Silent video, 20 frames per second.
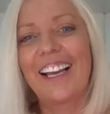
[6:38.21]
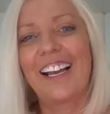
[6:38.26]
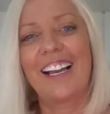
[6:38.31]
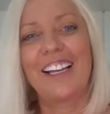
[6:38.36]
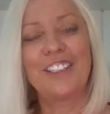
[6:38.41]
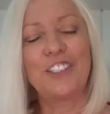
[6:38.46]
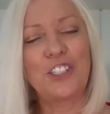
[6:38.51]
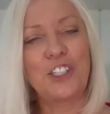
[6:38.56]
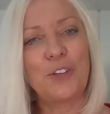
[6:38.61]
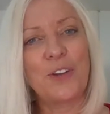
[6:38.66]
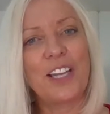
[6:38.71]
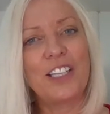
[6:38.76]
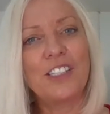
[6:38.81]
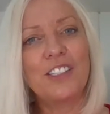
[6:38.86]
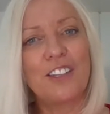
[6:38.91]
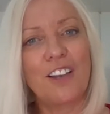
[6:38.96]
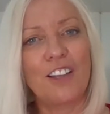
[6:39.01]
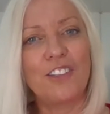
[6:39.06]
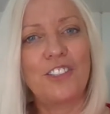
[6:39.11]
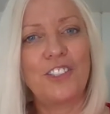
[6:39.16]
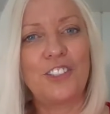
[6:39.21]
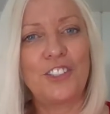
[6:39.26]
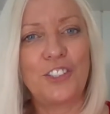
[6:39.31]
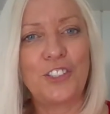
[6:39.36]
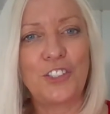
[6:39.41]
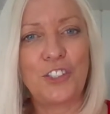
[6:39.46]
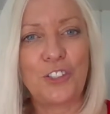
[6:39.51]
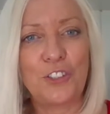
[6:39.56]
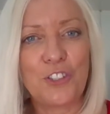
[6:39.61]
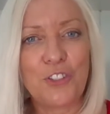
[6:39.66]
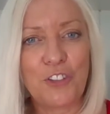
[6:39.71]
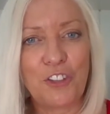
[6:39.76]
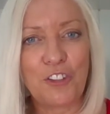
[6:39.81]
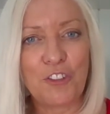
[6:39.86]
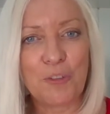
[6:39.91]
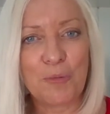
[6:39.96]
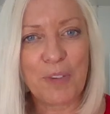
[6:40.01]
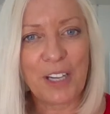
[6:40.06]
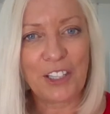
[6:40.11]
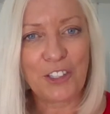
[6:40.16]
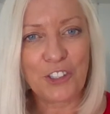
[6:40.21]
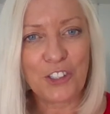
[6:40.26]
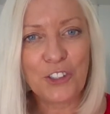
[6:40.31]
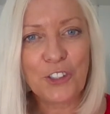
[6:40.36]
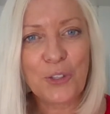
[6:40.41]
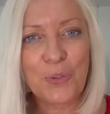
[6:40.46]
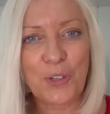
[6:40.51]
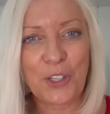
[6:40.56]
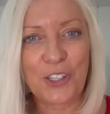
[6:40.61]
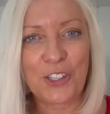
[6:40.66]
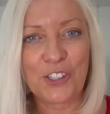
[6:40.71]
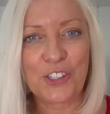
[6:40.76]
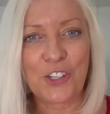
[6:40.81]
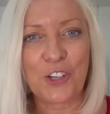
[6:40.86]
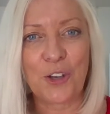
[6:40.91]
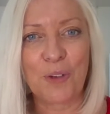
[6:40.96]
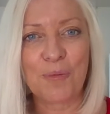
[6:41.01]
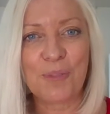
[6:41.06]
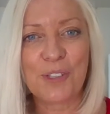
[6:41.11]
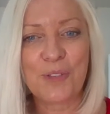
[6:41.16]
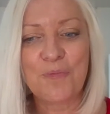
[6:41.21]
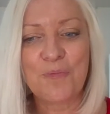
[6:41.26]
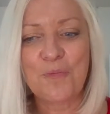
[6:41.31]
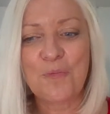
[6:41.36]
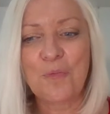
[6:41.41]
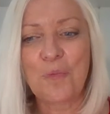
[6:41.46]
And so I started to do Truth About Sugar workshops.